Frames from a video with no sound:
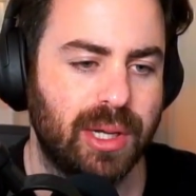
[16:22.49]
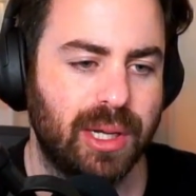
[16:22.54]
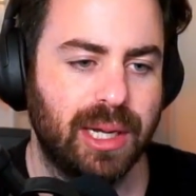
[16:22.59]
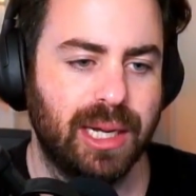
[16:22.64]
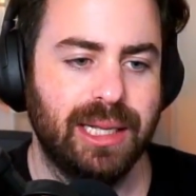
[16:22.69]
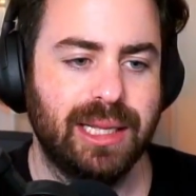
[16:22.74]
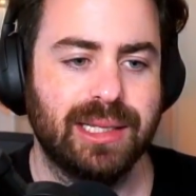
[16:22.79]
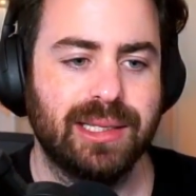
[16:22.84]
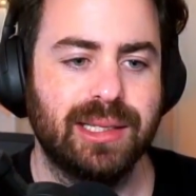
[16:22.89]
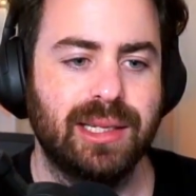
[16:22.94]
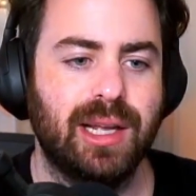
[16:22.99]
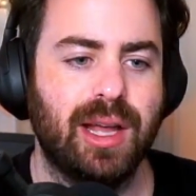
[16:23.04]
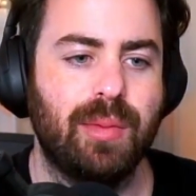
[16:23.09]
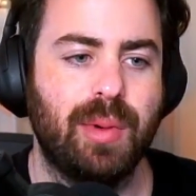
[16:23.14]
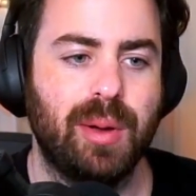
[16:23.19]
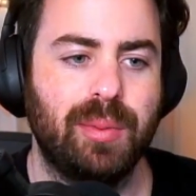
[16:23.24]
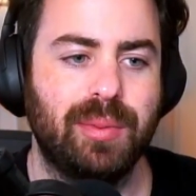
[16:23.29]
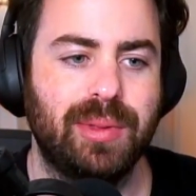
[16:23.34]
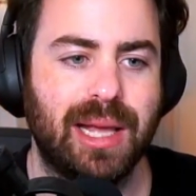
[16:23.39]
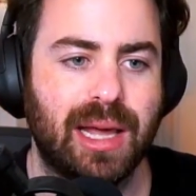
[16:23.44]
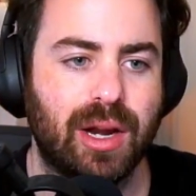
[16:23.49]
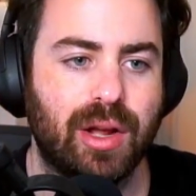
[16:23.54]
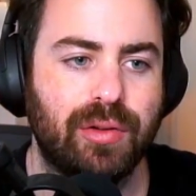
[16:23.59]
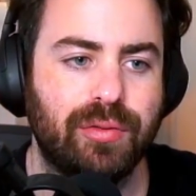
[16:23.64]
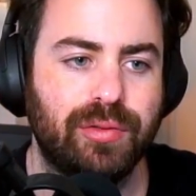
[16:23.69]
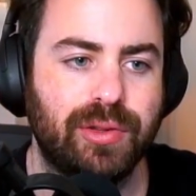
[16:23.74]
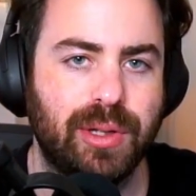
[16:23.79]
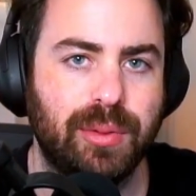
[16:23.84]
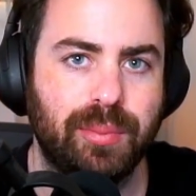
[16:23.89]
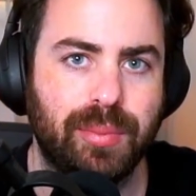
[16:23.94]
It doesn't come up that
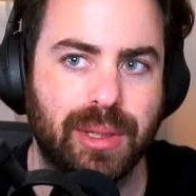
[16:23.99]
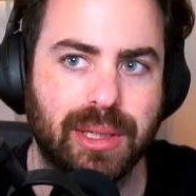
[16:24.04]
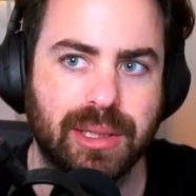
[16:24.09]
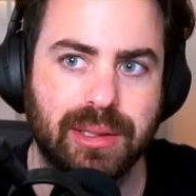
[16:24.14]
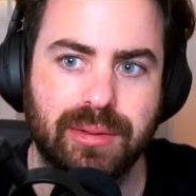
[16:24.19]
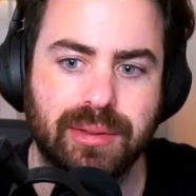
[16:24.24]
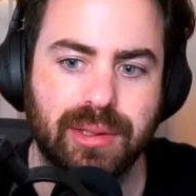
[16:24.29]
often, but